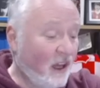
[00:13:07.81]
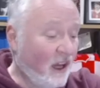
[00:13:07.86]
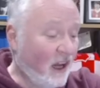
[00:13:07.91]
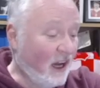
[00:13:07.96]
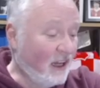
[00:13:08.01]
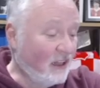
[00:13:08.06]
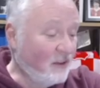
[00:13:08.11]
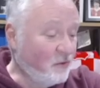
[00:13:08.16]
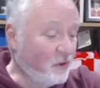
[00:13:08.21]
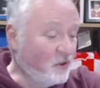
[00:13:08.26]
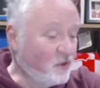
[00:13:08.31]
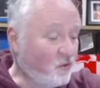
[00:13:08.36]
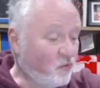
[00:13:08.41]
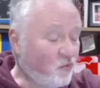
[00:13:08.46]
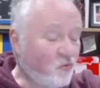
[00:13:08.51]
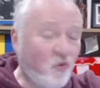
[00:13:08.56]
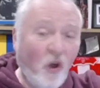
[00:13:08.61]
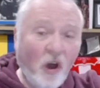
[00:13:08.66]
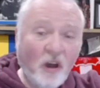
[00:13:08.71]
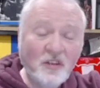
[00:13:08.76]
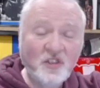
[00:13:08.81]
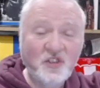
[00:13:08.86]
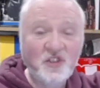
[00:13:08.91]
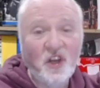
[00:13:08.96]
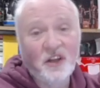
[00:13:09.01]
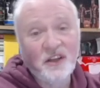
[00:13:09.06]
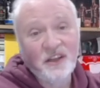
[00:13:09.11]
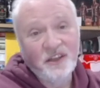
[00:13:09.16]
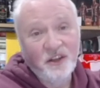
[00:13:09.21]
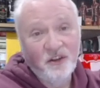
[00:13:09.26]
and was rock
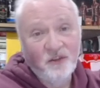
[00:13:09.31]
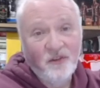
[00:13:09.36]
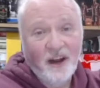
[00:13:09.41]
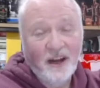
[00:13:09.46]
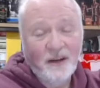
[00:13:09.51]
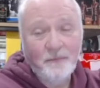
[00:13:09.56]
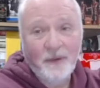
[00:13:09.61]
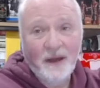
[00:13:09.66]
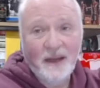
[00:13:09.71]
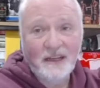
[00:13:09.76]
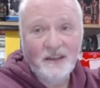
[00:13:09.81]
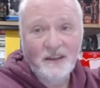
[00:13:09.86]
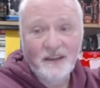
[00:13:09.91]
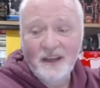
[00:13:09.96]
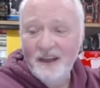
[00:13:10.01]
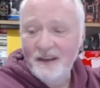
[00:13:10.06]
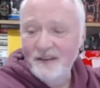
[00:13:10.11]
solid at right back.